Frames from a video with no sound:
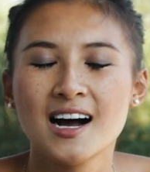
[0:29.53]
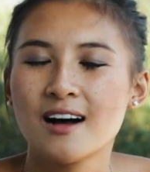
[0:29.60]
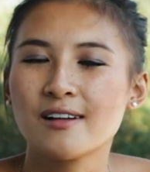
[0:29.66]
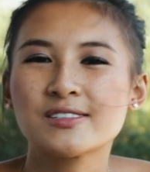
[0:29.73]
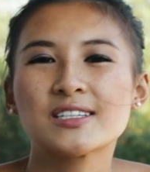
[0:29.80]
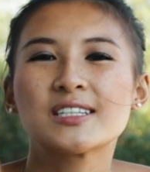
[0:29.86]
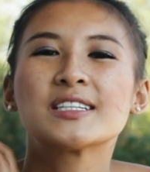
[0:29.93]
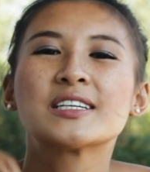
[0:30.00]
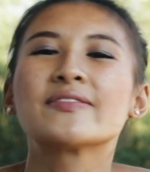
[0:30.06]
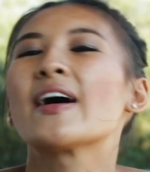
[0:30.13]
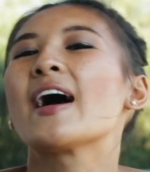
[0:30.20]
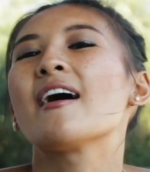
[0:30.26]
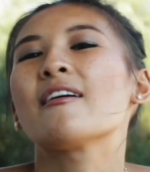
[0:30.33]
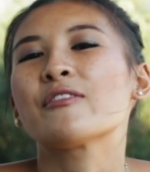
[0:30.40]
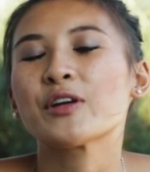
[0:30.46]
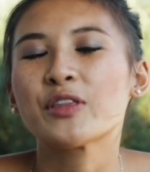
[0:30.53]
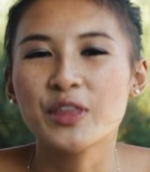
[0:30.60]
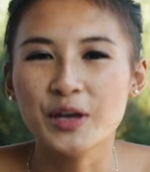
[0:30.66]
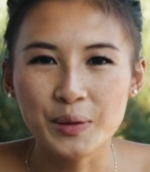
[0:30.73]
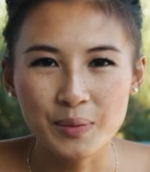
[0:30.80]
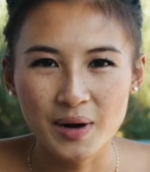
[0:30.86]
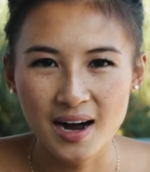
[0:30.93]
I was gonna leave
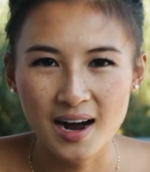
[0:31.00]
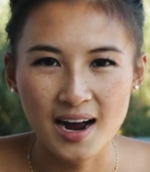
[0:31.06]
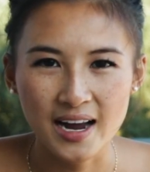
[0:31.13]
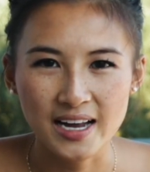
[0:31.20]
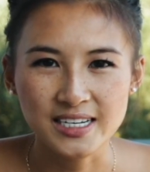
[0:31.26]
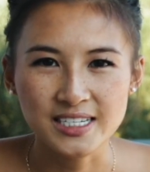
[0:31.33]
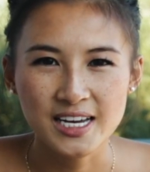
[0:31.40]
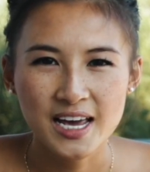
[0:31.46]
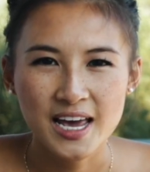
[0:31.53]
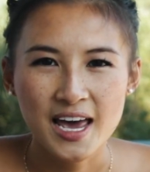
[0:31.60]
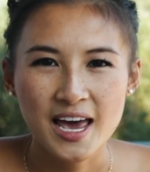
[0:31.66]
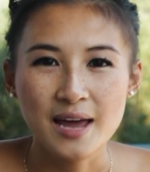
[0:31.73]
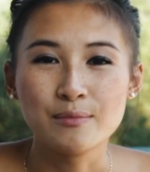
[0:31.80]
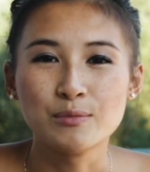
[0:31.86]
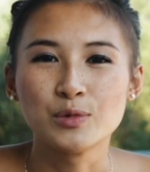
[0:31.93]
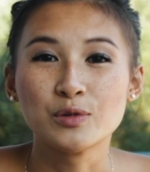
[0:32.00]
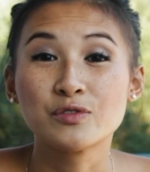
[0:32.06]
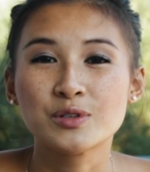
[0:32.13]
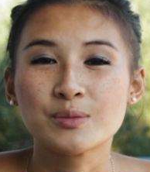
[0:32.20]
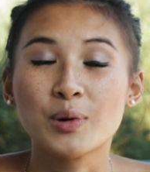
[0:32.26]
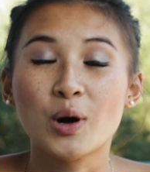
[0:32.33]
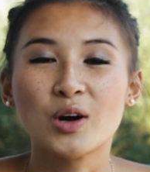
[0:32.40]
everything behind and
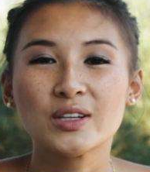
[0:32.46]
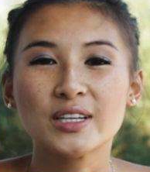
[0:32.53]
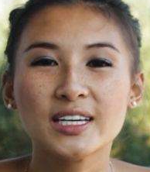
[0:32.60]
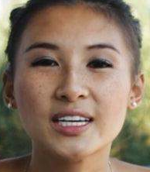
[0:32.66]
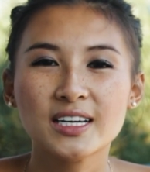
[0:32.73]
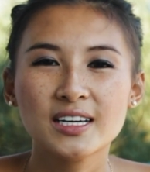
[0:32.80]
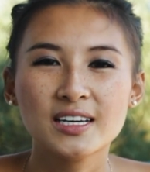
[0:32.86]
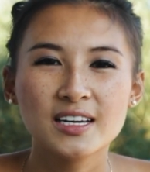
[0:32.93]
move to Bali.